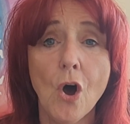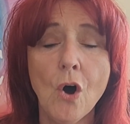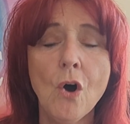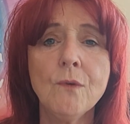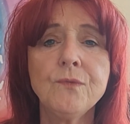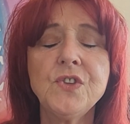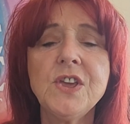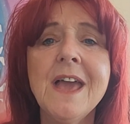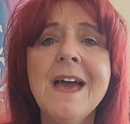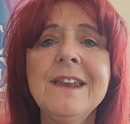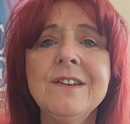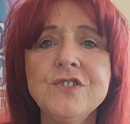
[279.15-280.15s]
of the
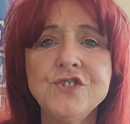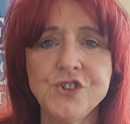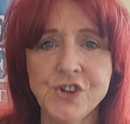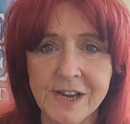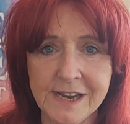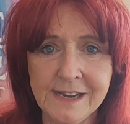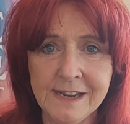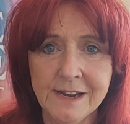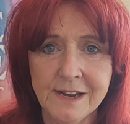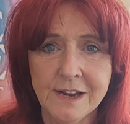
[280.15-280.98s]
energy